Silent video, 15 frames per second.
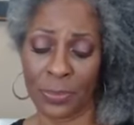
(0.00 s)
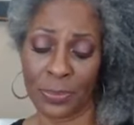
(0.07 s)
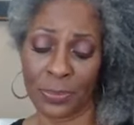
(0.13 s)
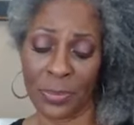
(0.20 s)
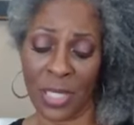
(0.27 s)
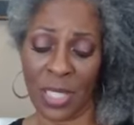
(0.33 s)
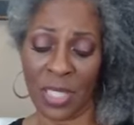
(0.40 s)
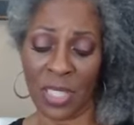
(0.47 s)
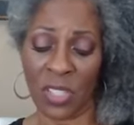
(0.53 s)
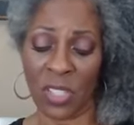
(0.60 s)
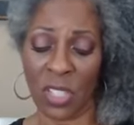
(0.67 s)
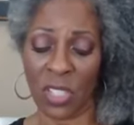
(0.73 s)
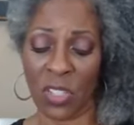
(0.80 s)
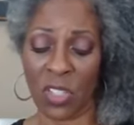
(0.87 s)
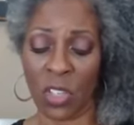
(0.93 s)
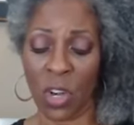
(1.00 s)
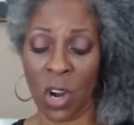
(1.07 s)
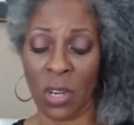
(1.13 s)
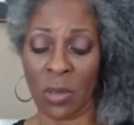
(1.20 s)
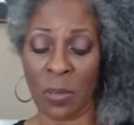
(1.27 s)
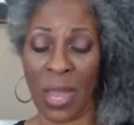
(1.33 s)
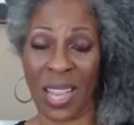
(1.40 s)
This incident
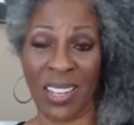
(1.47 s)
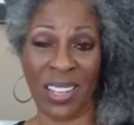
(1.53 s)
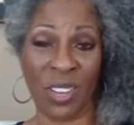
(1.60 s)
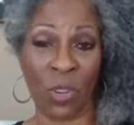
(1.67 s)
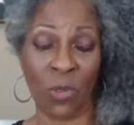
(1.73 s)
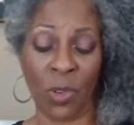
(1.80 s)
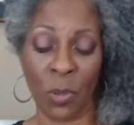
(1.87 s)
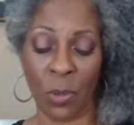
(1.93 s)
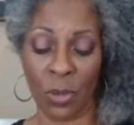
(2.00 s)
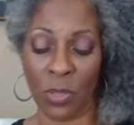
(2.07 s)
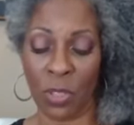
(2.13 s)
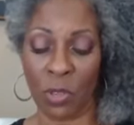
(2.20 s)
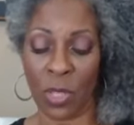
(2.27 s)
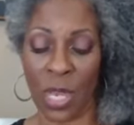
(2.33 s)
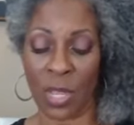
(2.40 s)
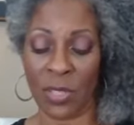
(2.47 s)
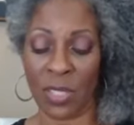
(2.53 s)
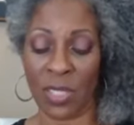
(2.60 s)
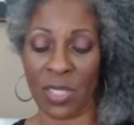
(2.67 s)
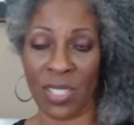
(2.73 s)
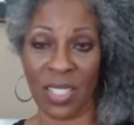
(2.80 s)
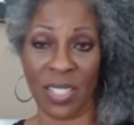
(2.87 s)
started back in November
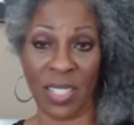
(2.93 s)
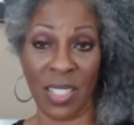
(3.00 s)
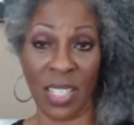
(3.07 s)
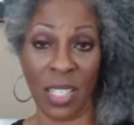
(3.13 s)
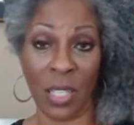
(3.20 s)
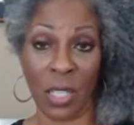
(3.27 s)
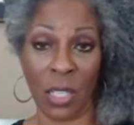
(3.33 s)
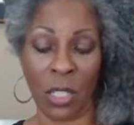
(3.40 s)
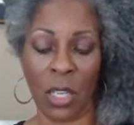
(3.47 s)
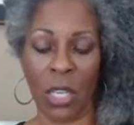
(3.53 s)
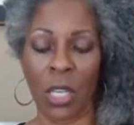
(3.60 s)
2016.